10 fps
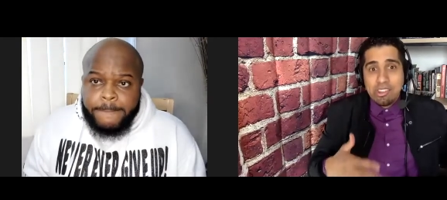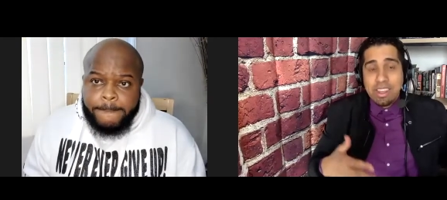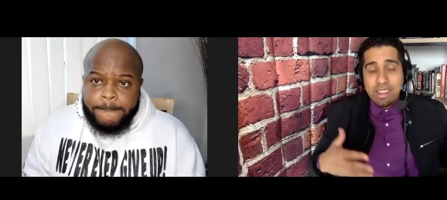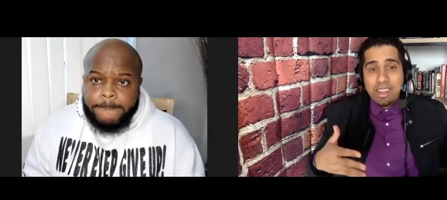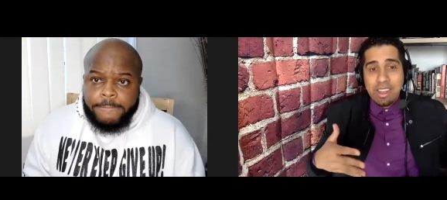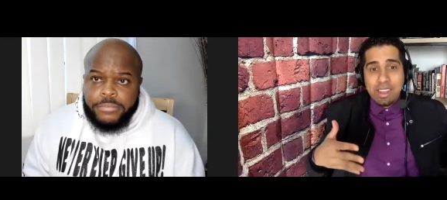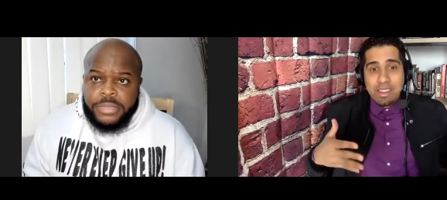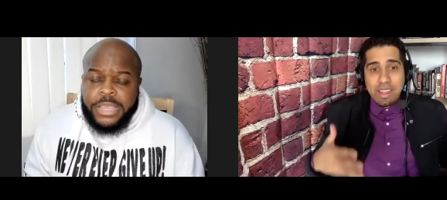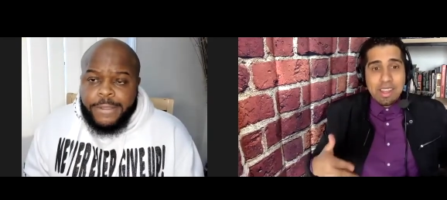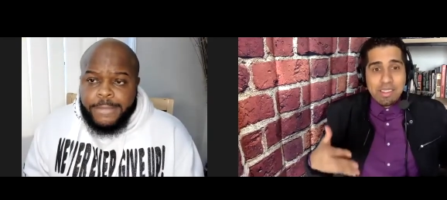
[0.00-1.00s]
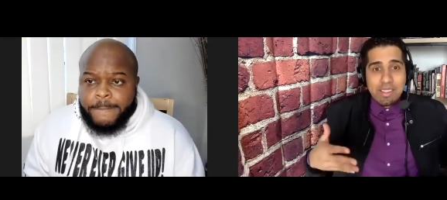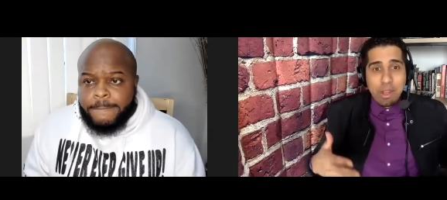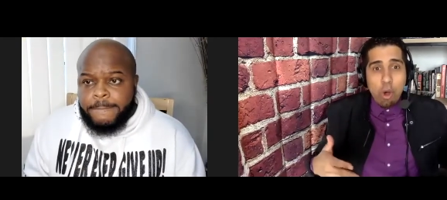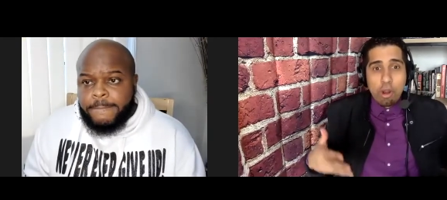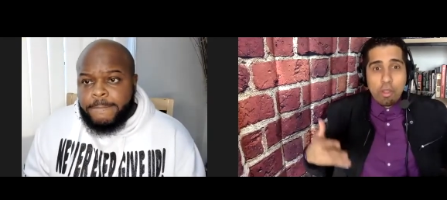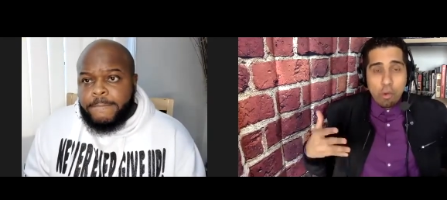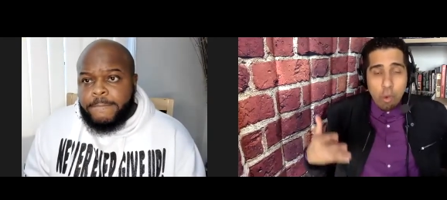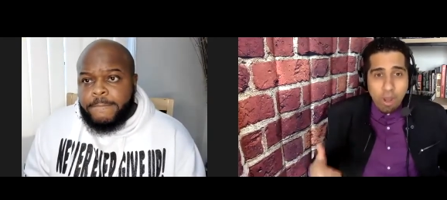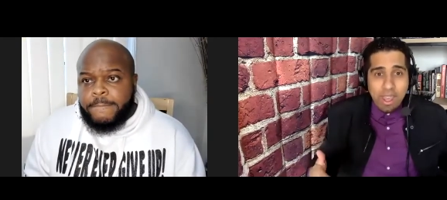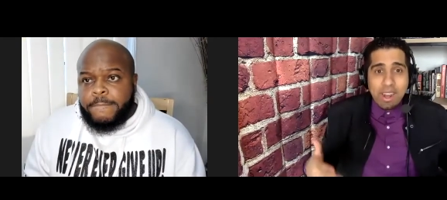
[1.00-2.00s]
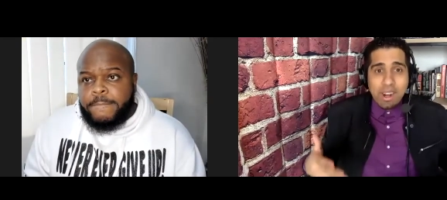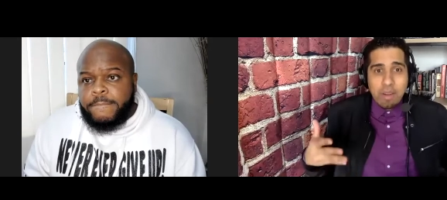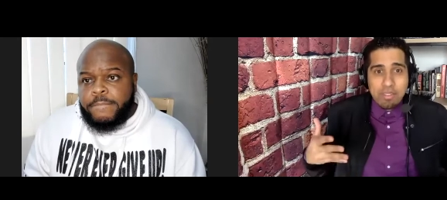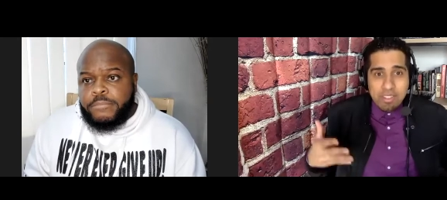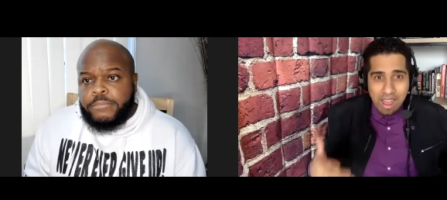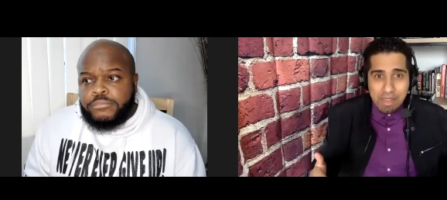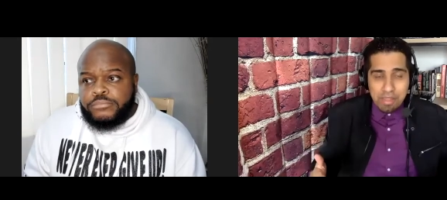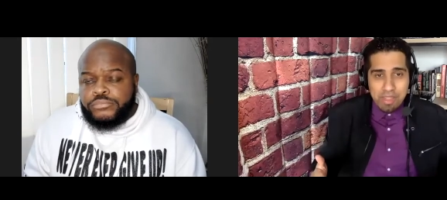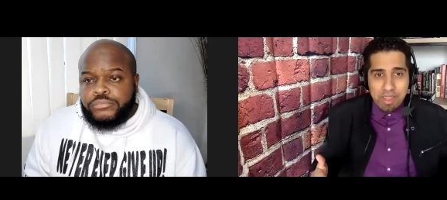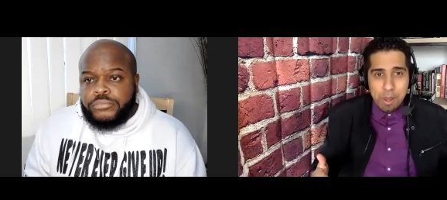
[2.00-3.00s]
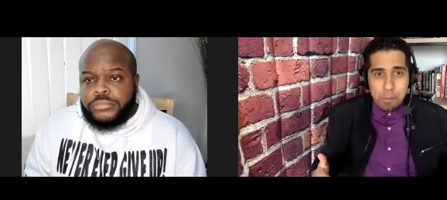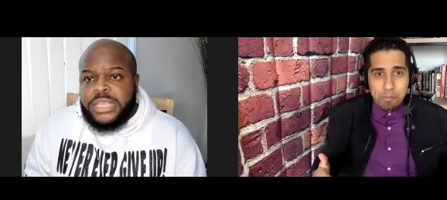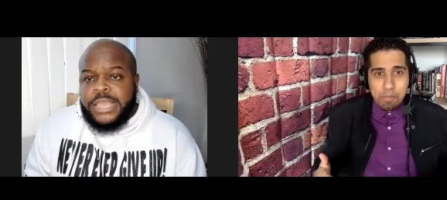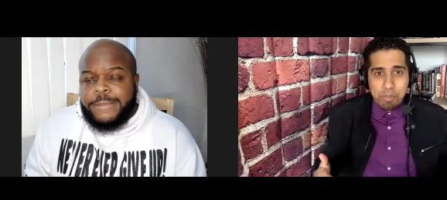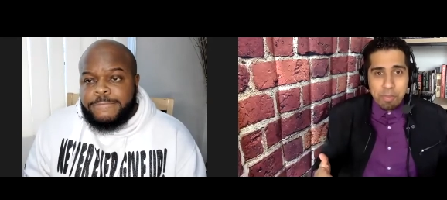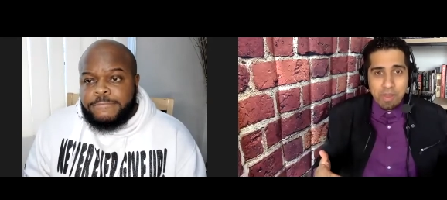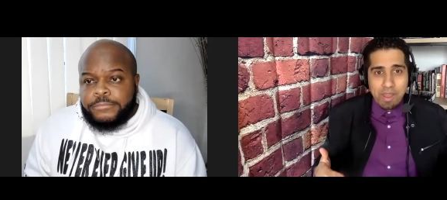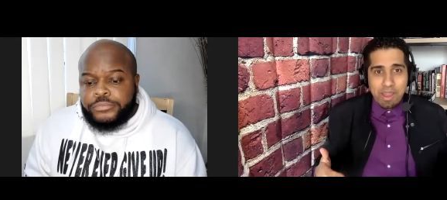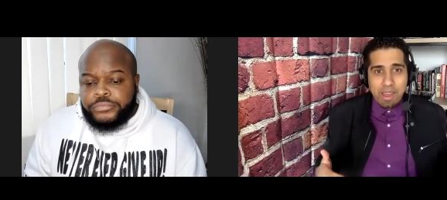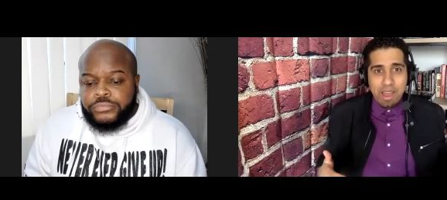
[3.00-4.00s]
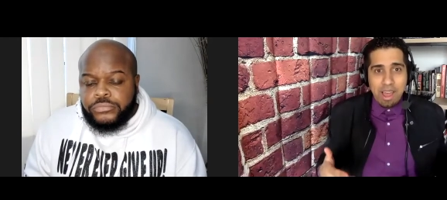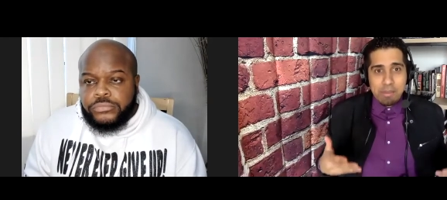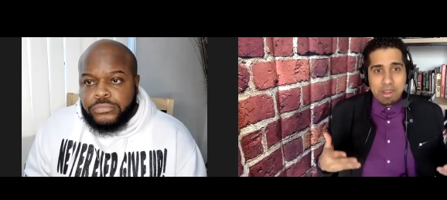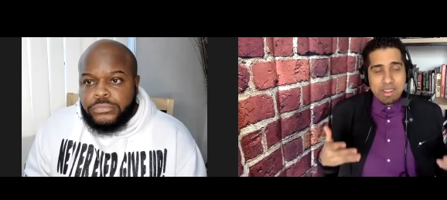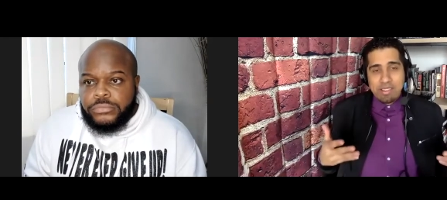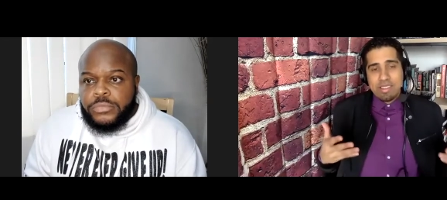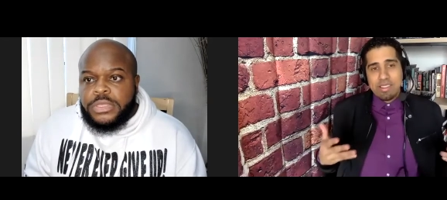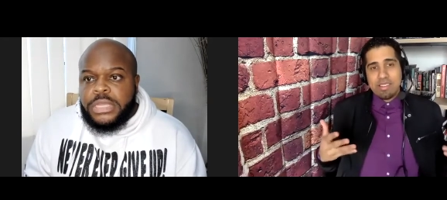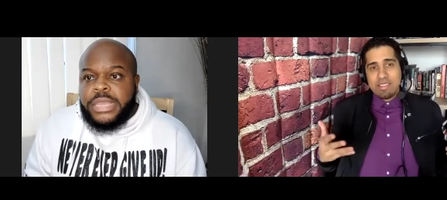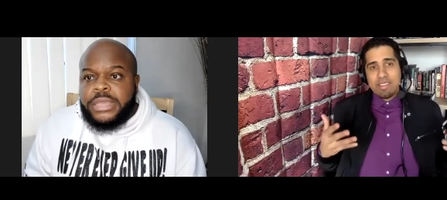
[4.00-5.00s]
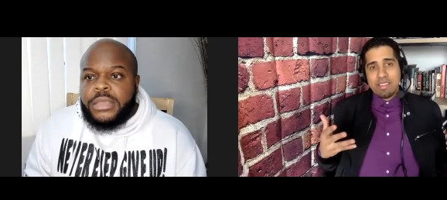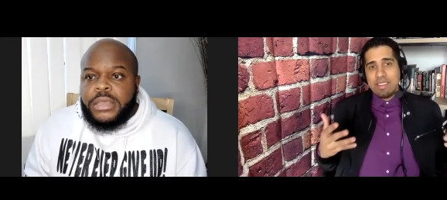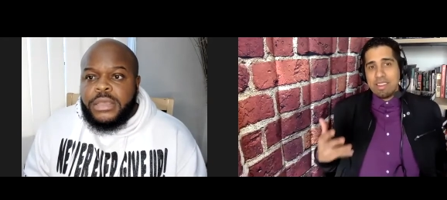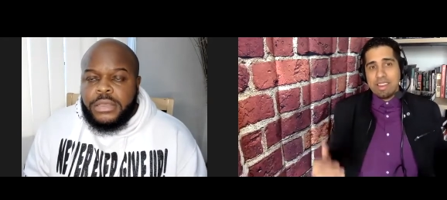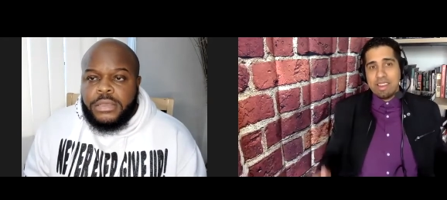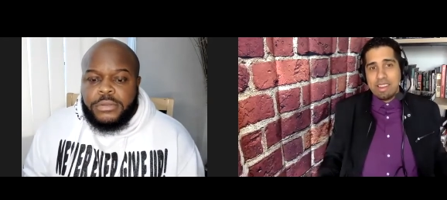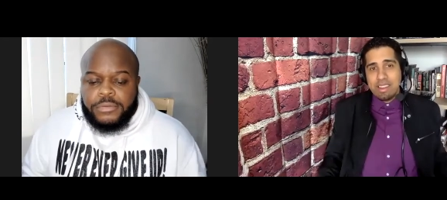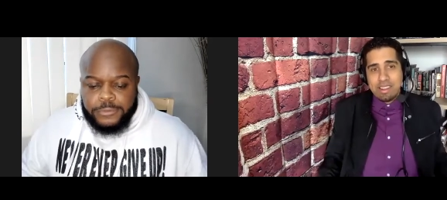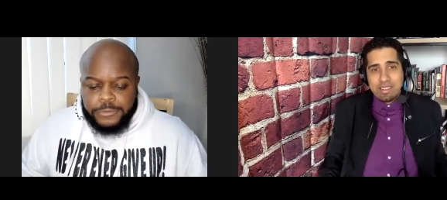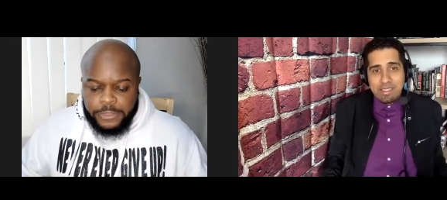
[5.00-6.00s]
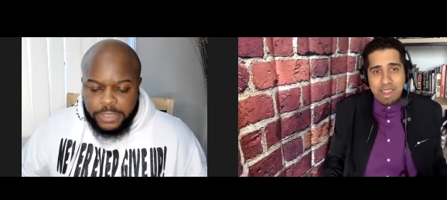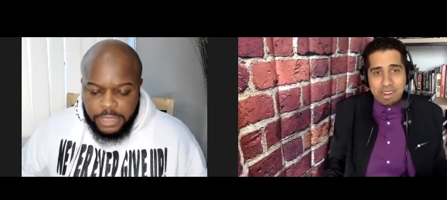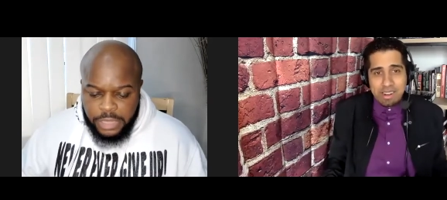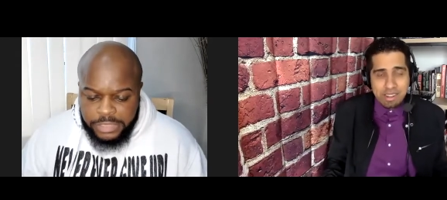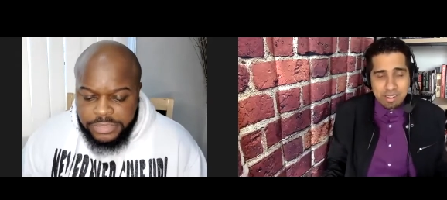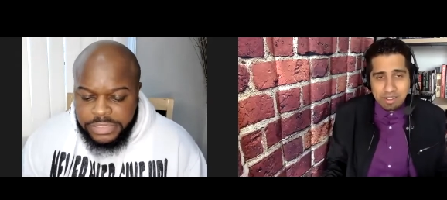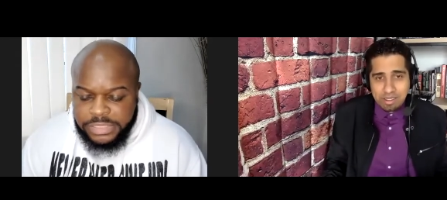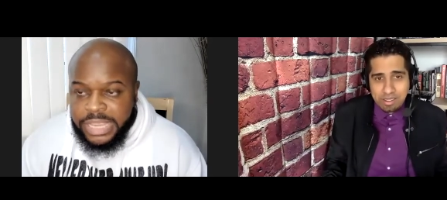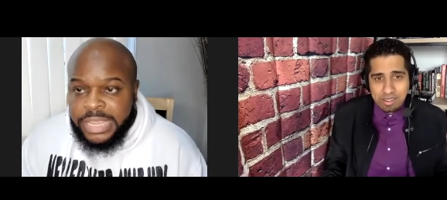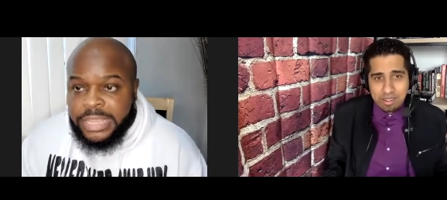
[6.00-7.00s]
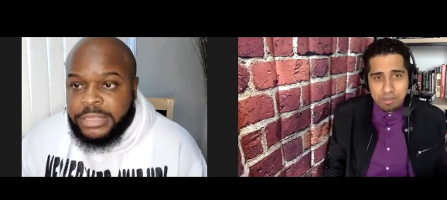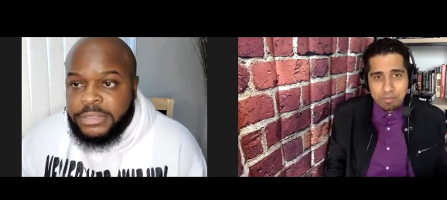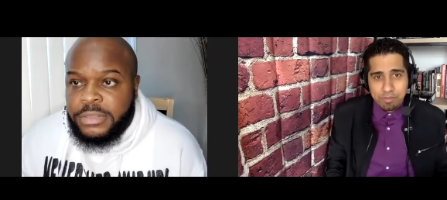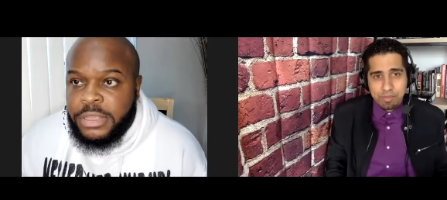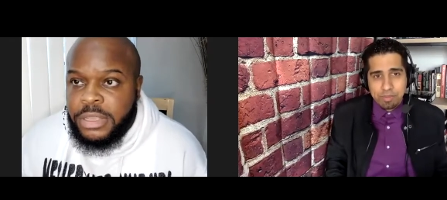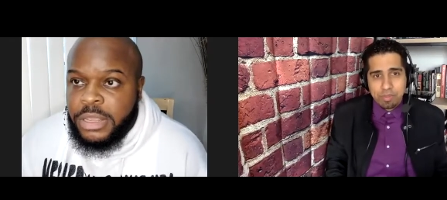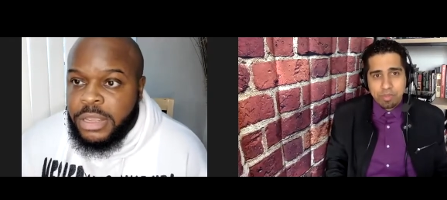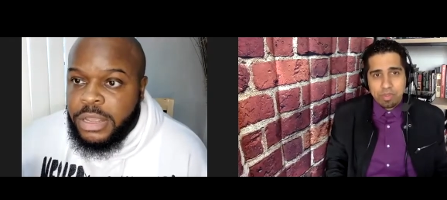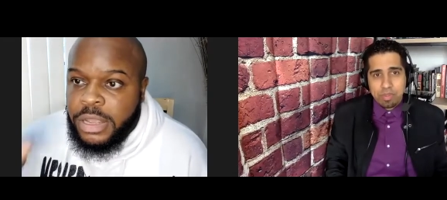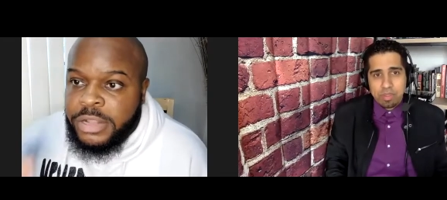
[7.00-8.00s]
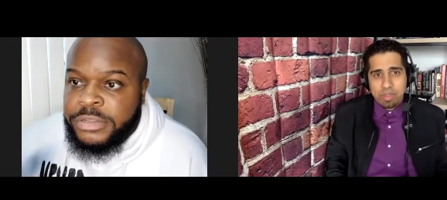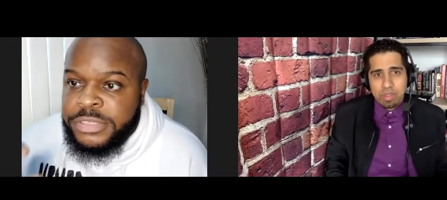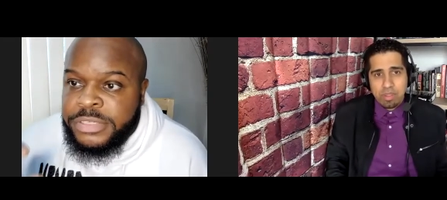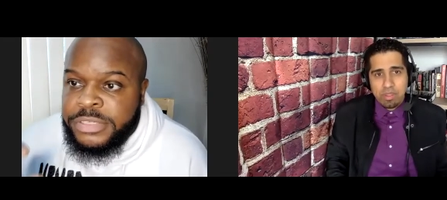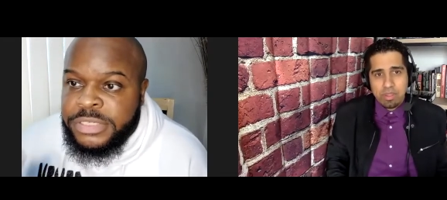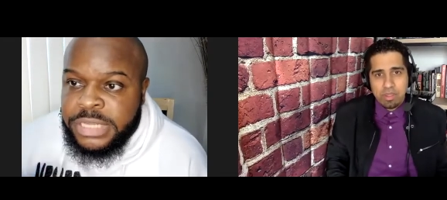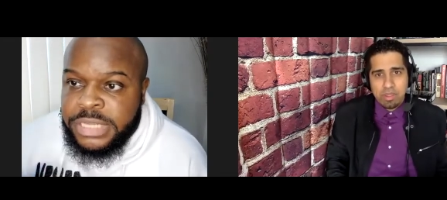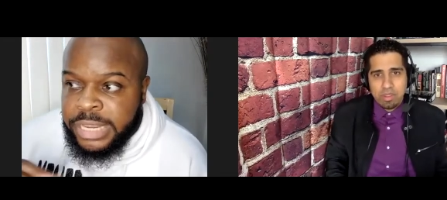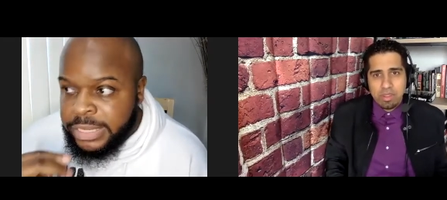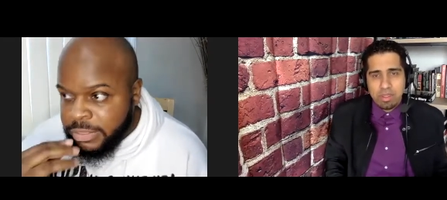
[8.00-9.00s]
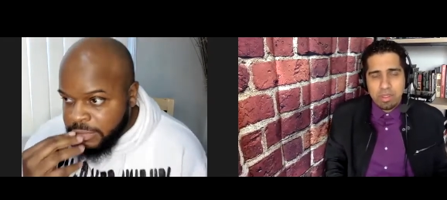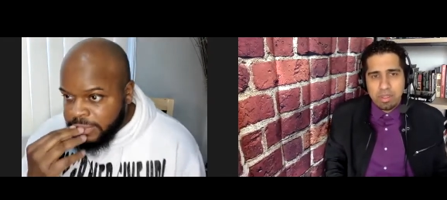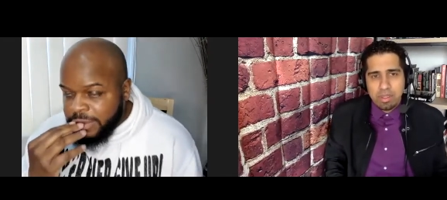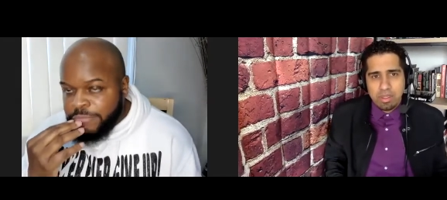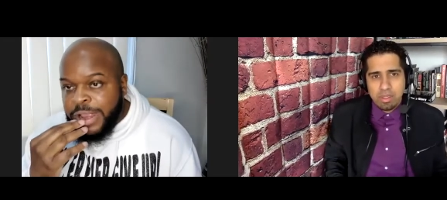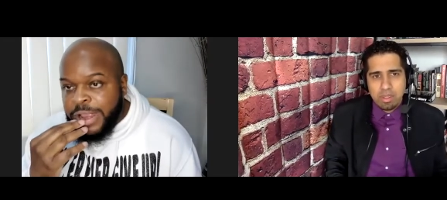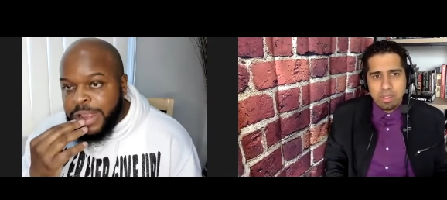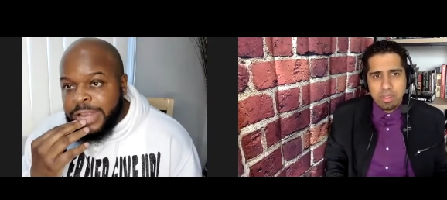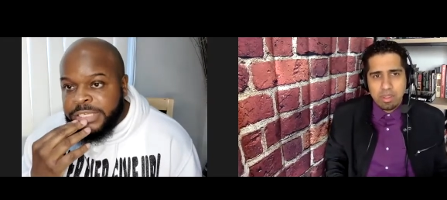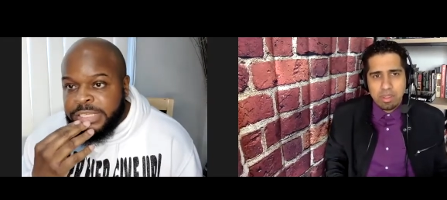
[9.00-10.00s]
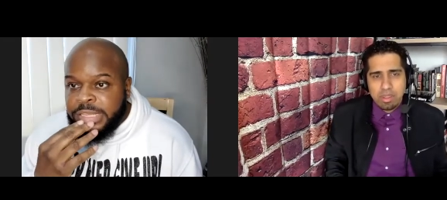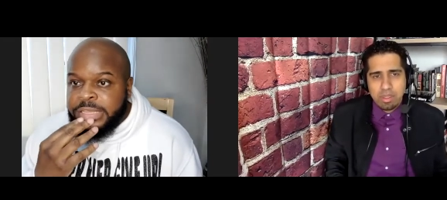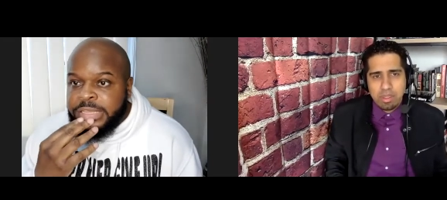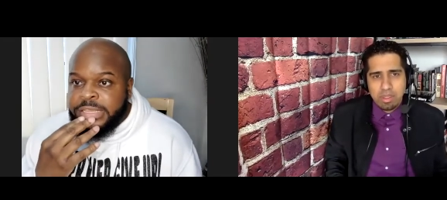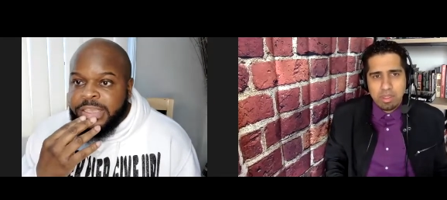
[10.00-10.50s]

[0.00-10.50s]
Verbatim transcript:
Speaker 1: she. Yeah. They called her the Queen of Death. Yeah. I mean, this yeah. is
Speaker 2: insanity. Understand, understand that Roger King kept